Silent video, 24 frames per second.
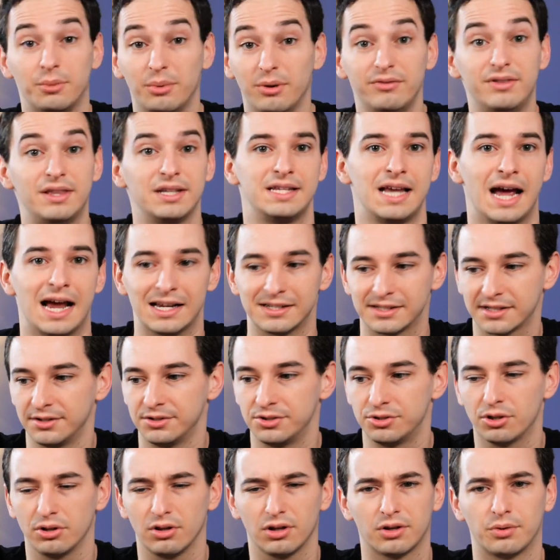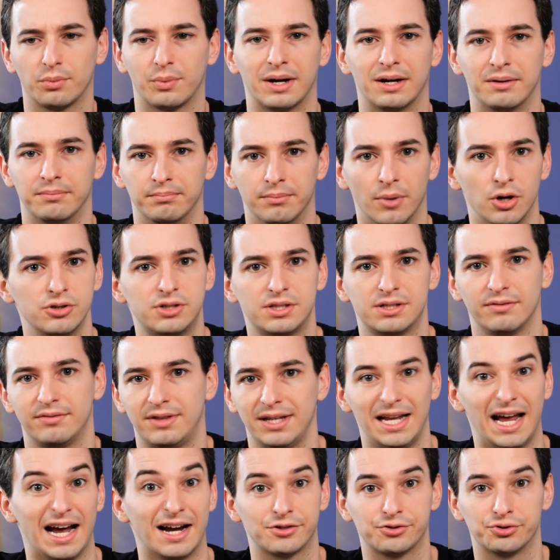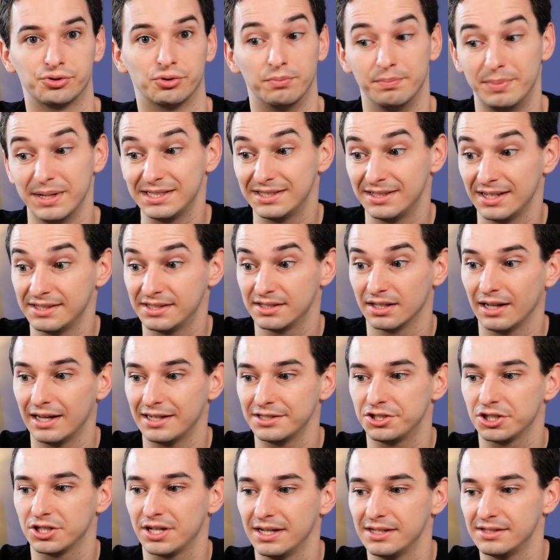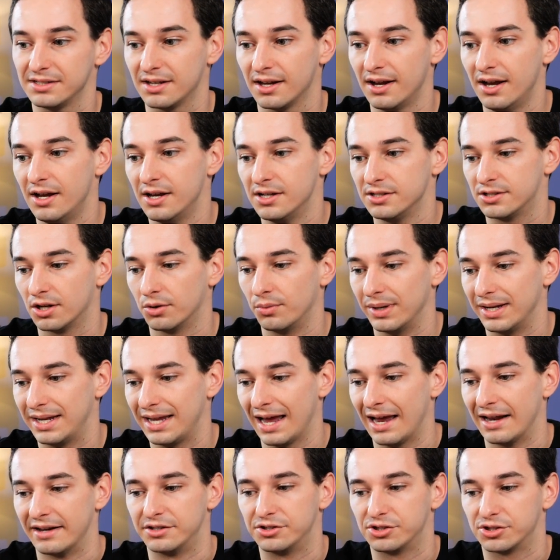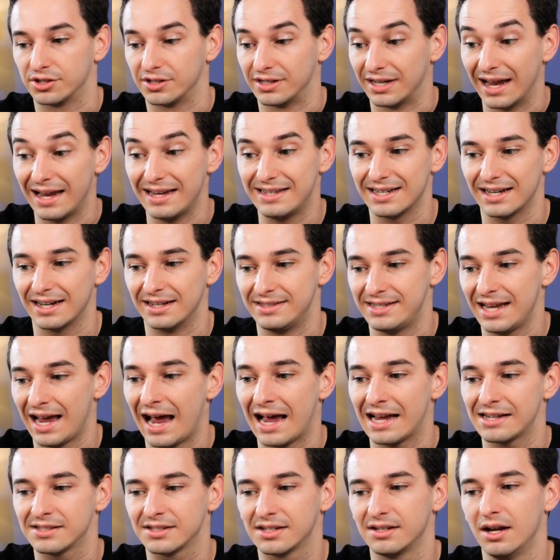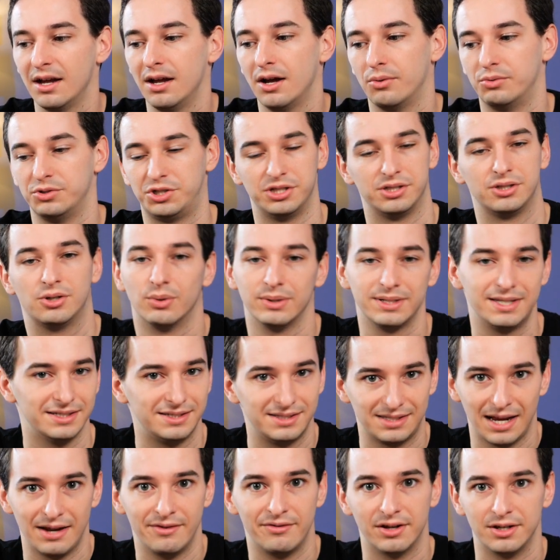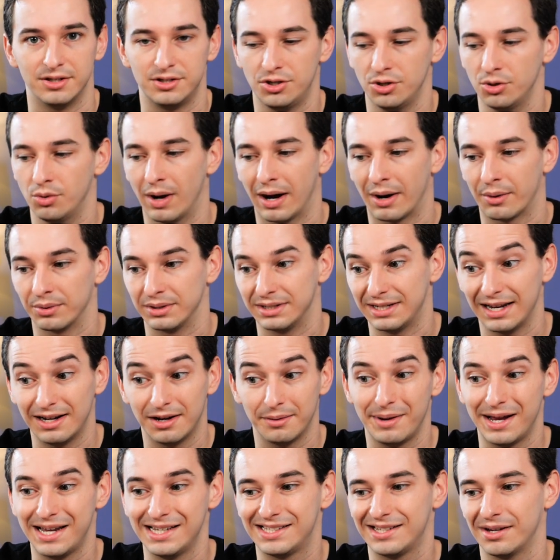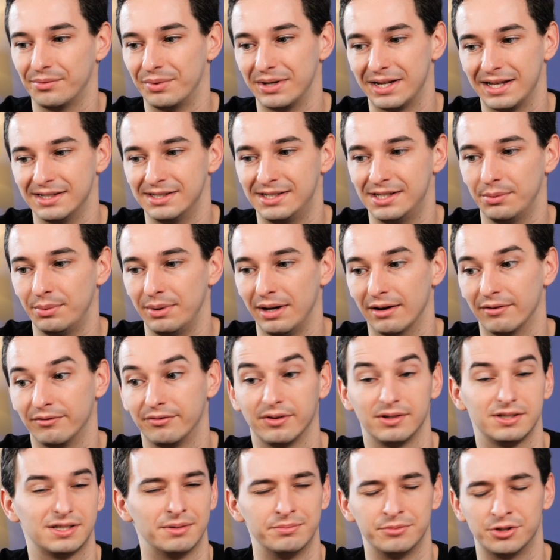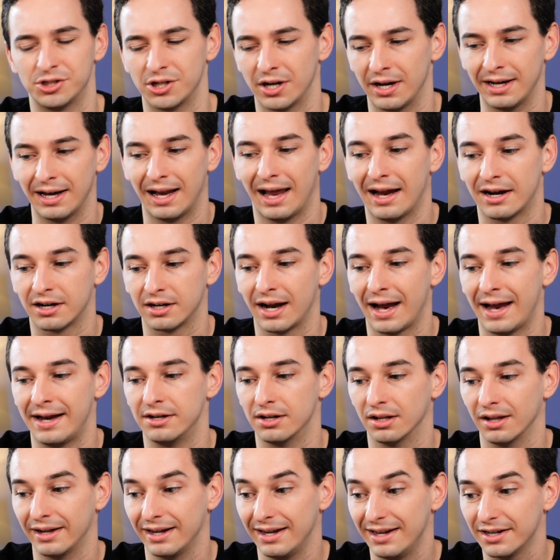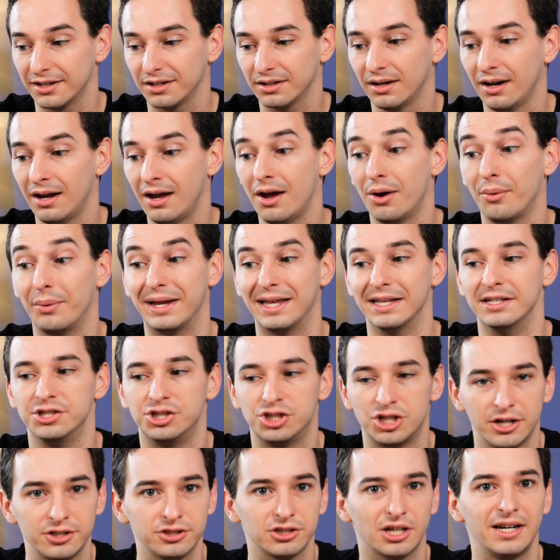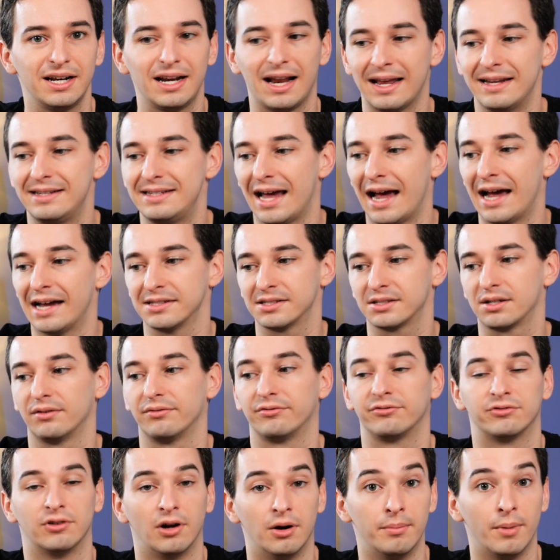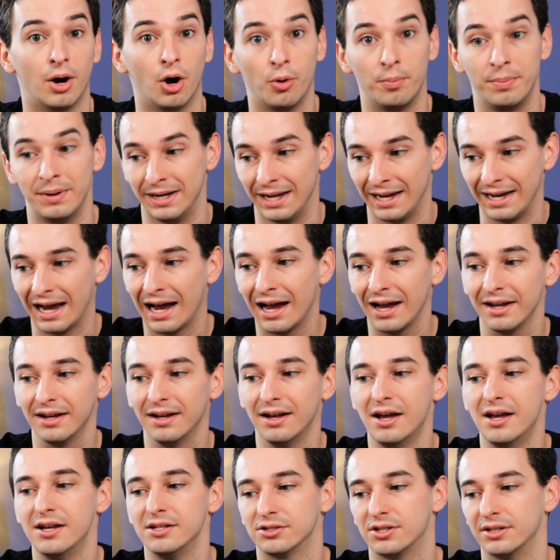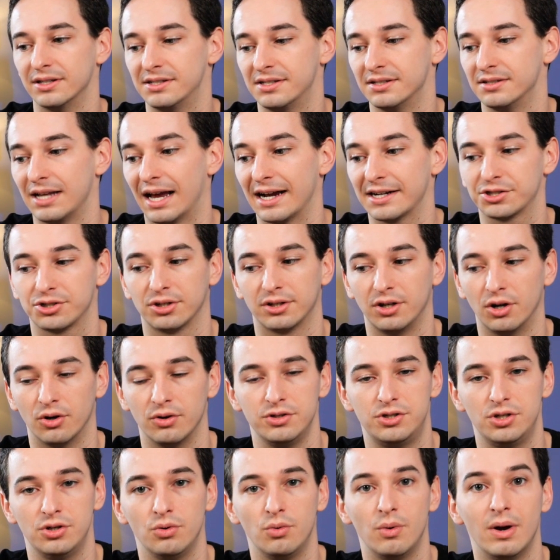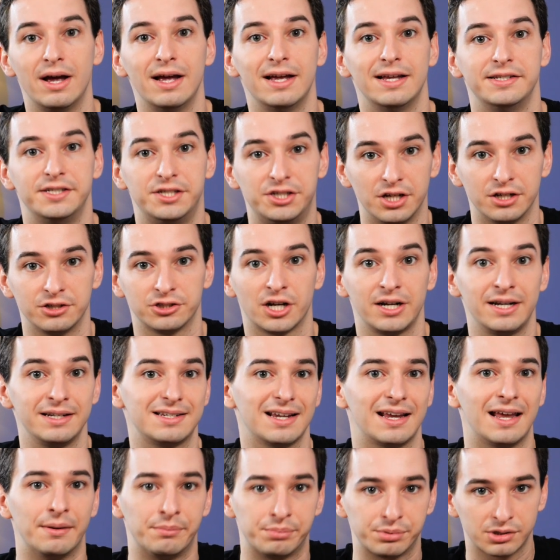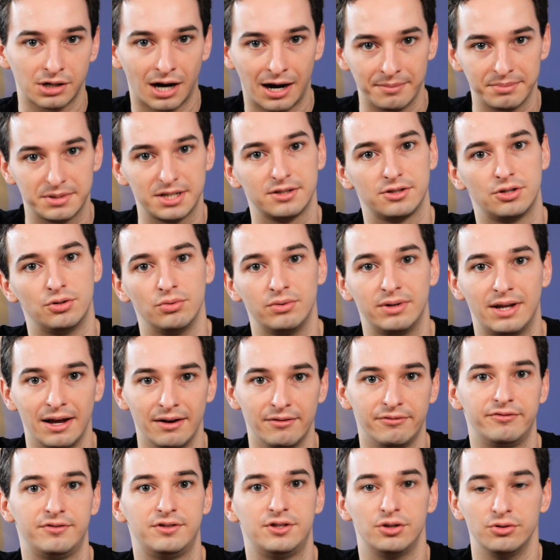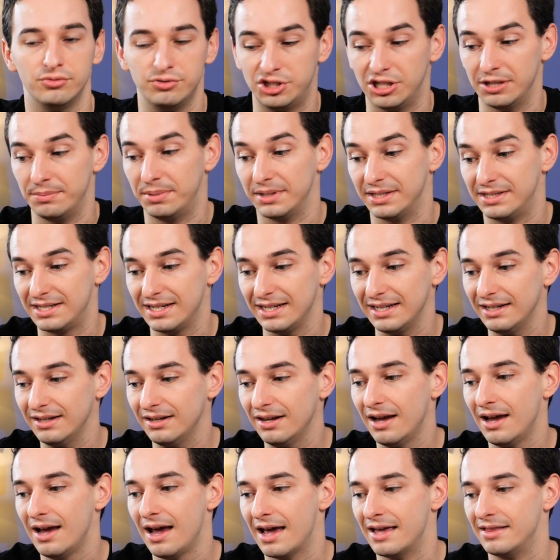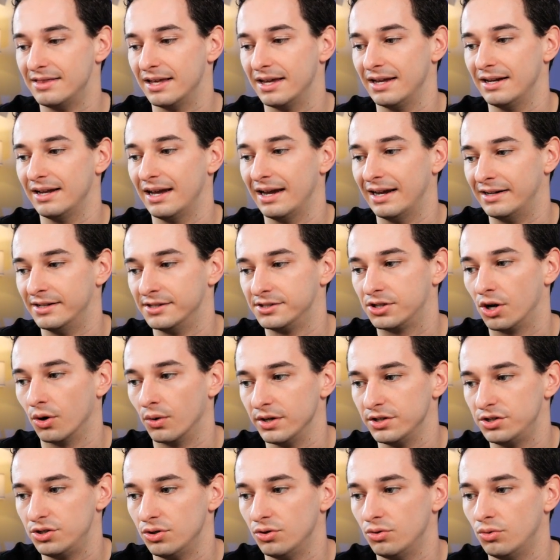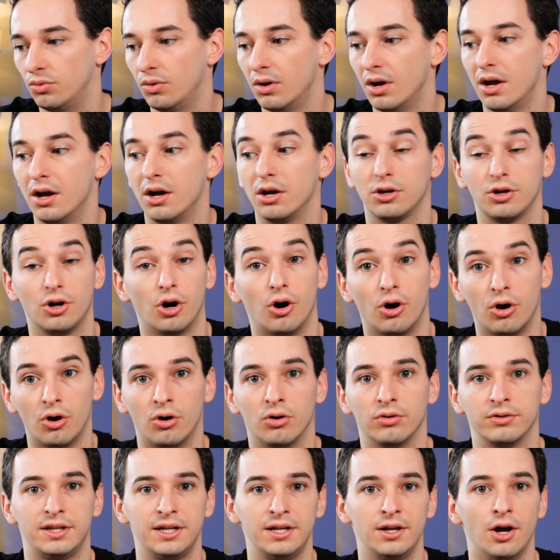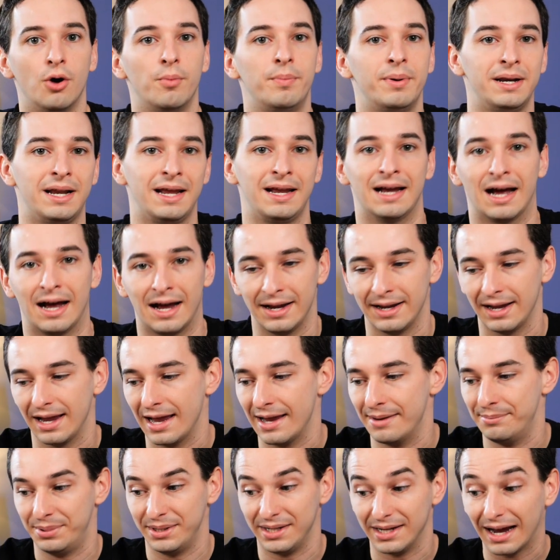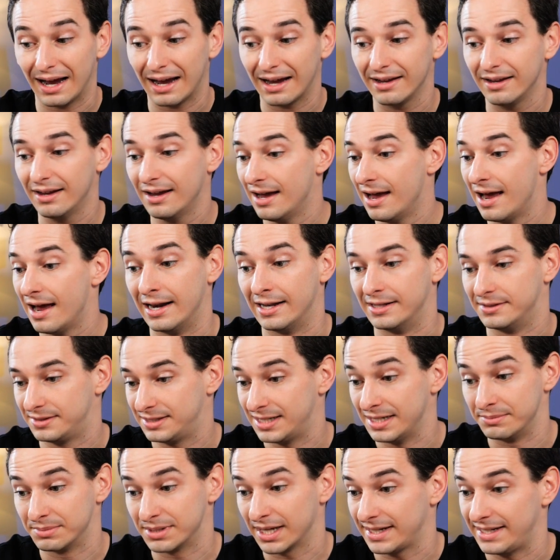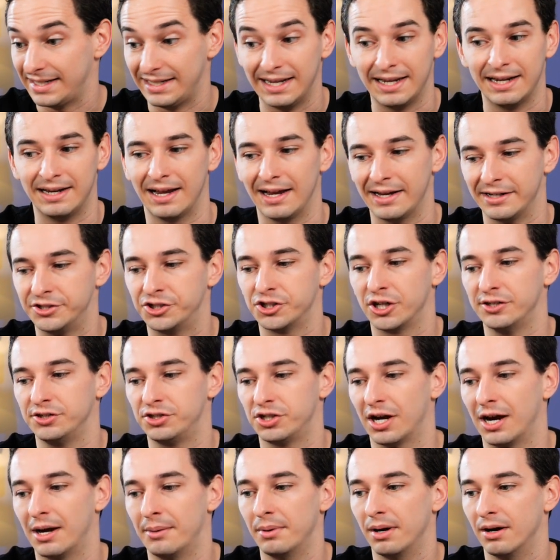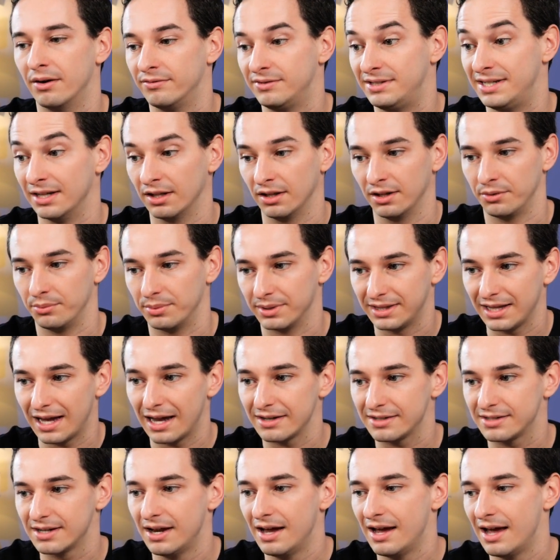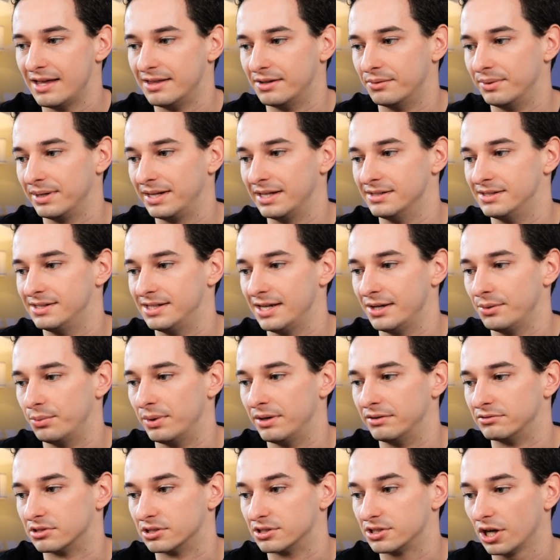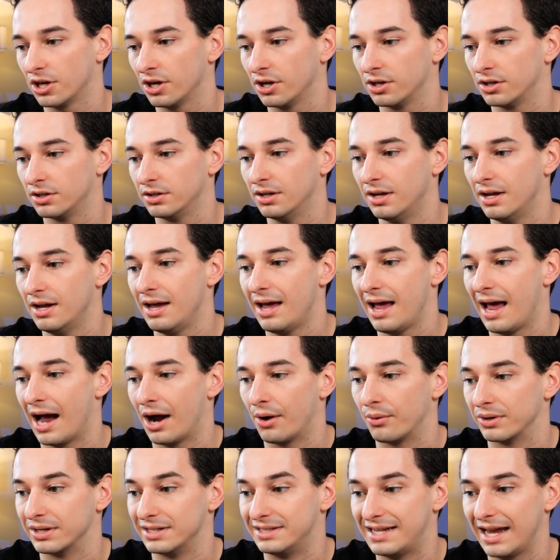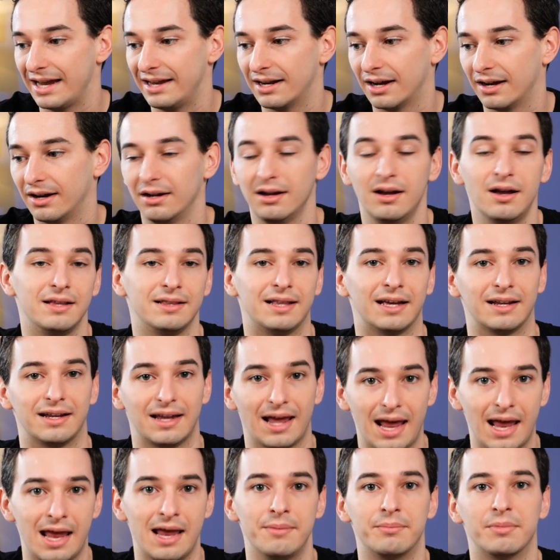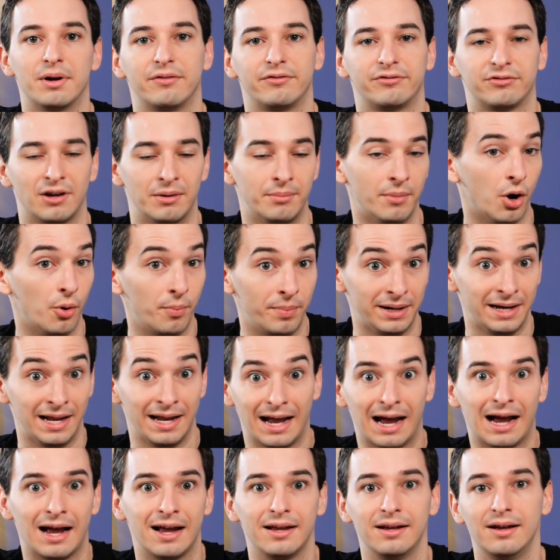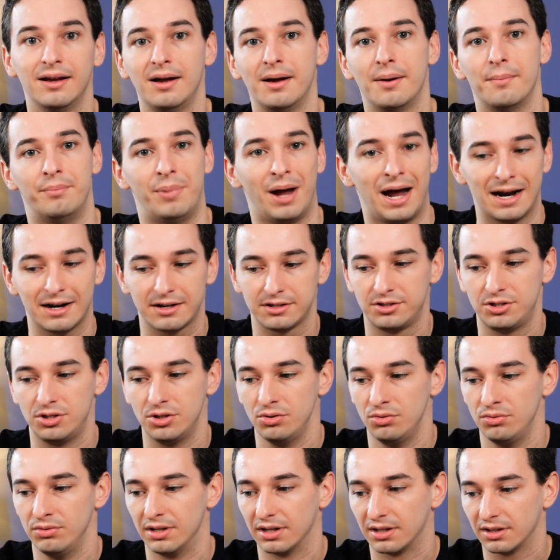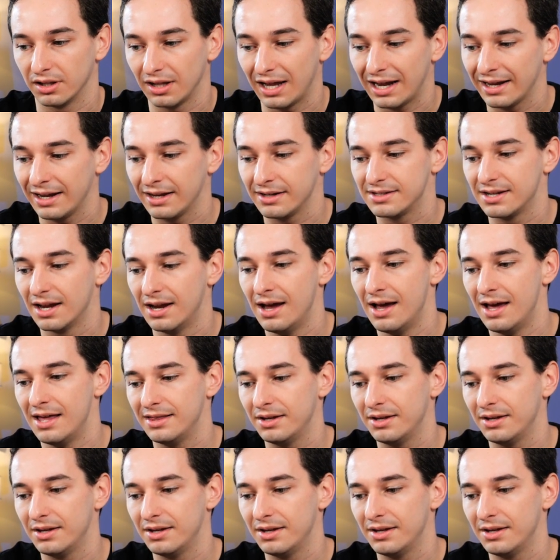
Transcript: Then we have the task controller where most of the actual business logic is. So we can create a task, which is going to save it to our database. And we can see we have some great error handling here. We can generate a task from OpenAI. So this is actually going to generate a prompt to give to GPT, and then it is going to call the OpenAI API. And it seems like he did a great job of dealing with that. And then we can see we return our data that came from OpenAI back to the client.